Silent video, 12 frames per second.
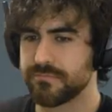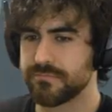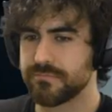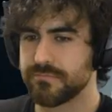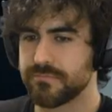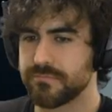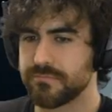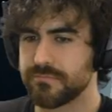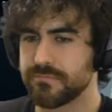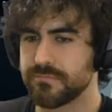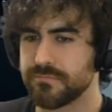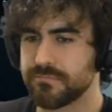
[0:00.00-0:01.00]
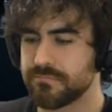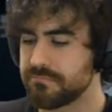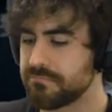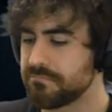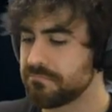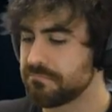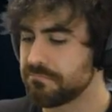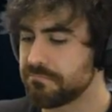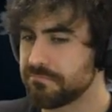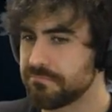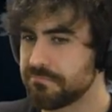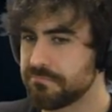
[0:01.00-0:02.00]

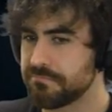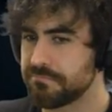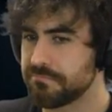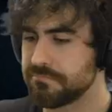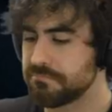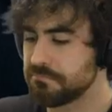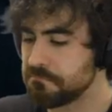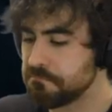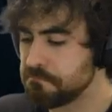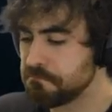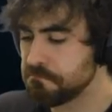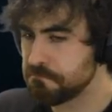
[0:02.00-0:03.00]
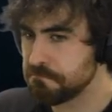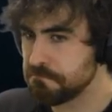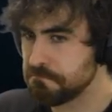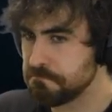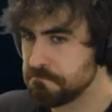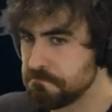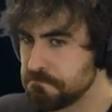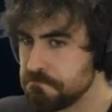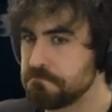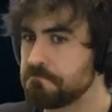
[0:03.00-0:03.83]
(silence)